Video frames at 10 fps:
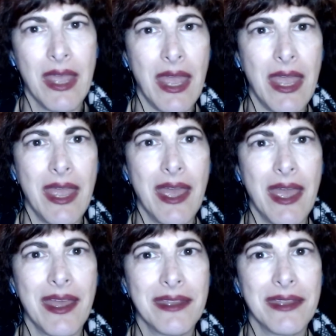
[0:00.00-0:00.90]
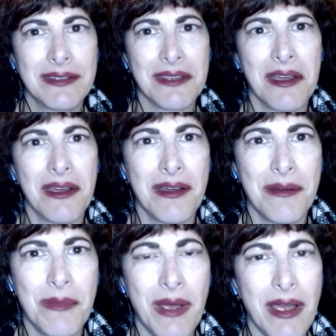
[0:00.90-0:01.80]
And
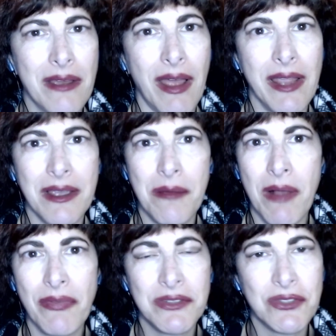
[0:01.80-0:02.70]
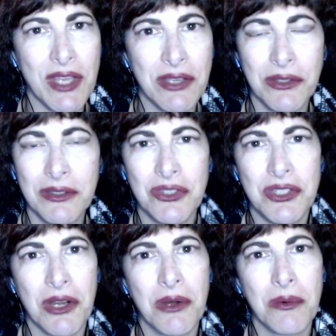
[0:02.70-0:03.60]
I come on this channel to
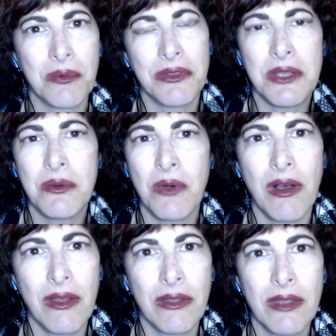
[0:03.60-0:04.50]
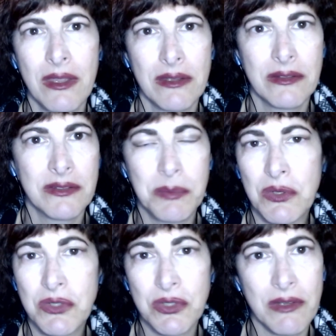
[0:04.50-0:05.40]
share with you all
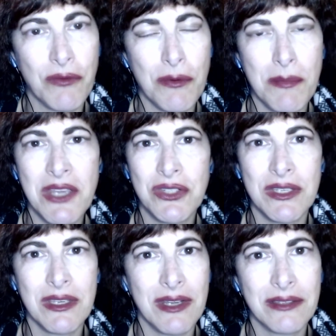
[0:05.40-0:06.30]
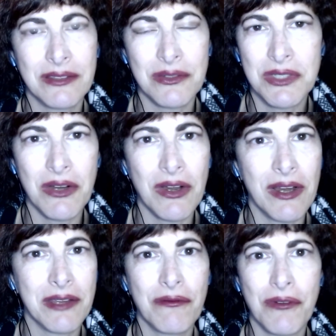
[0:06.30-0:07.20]
spiritual information,
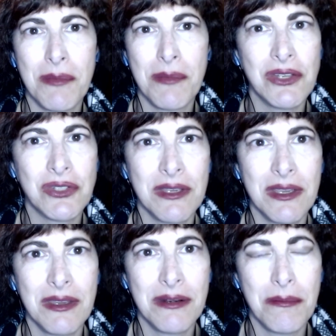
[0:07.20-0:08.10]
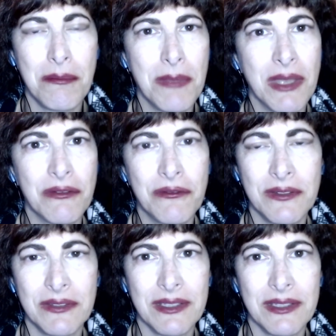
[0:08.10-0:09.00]
esoteric information,
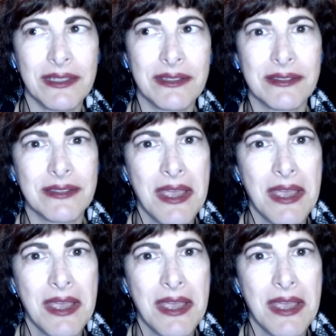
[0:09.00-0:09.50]
metaphysics,